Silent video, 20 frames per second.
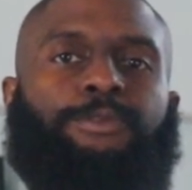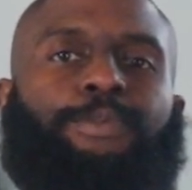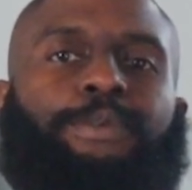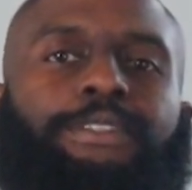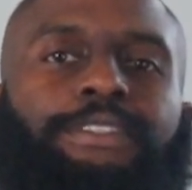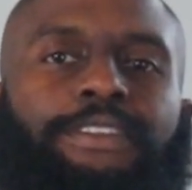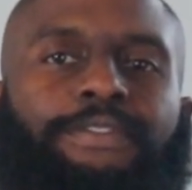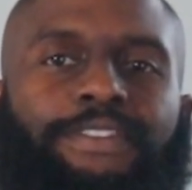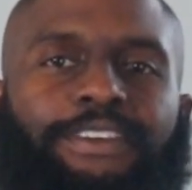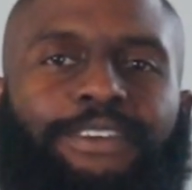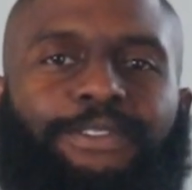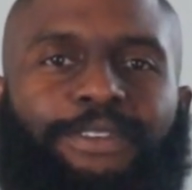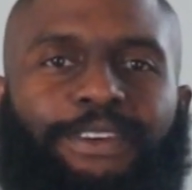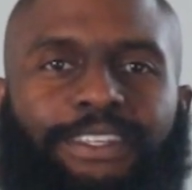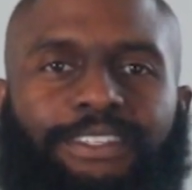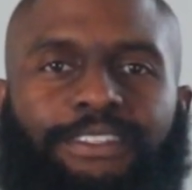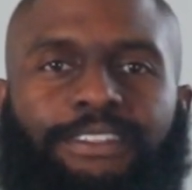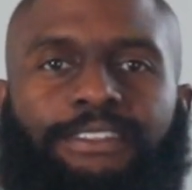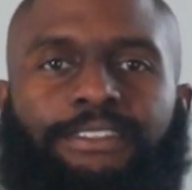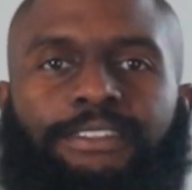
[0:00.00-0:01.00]
specific
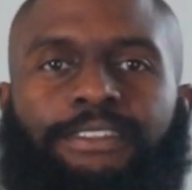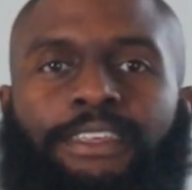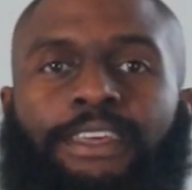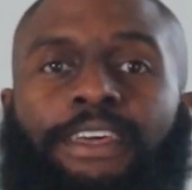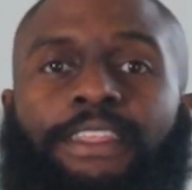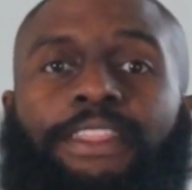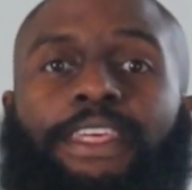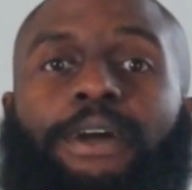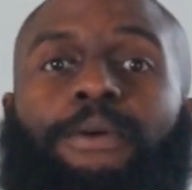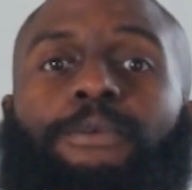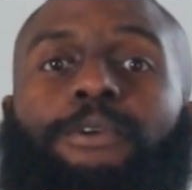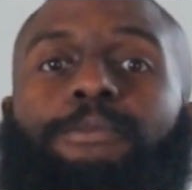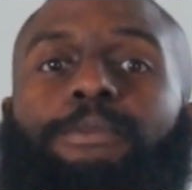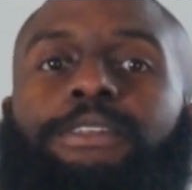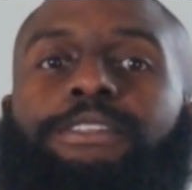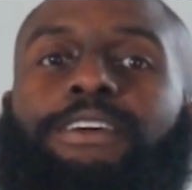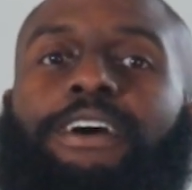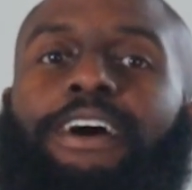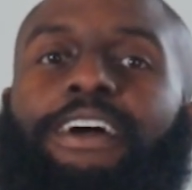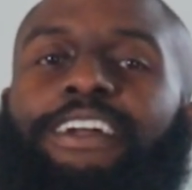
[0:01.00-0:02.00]
reasons that we'll
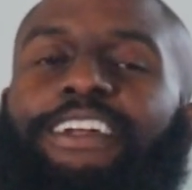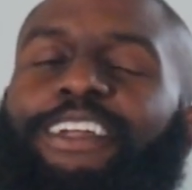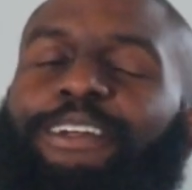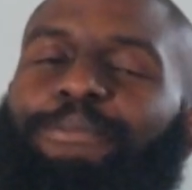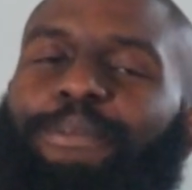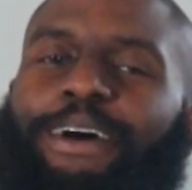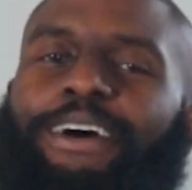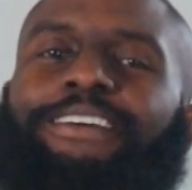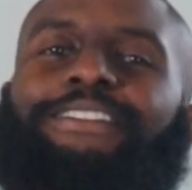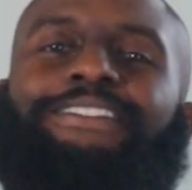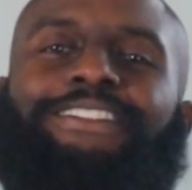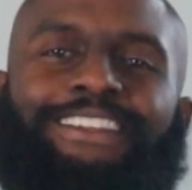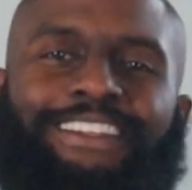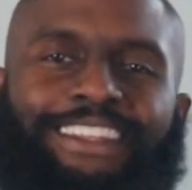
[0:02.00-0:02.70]
be talking about